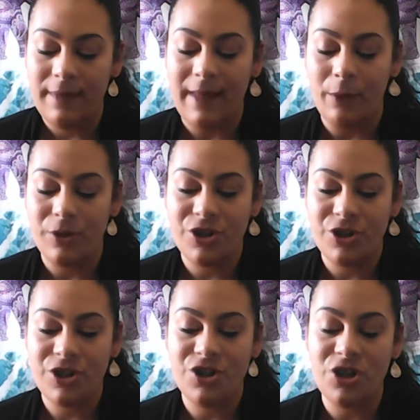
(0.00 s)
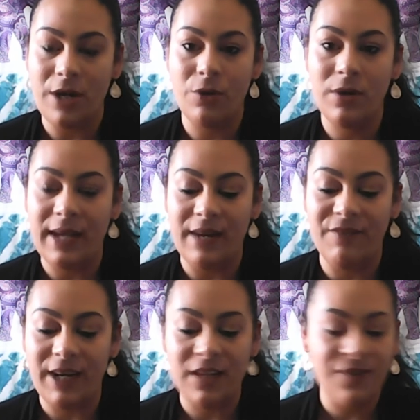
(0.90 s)
That was just general
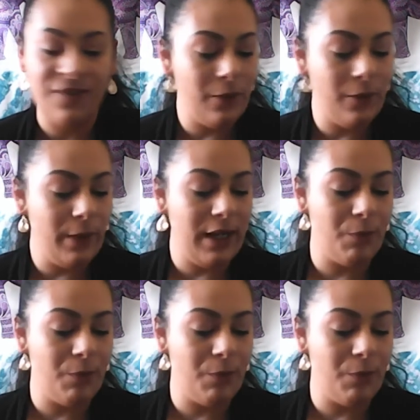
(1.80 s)
advice for the week.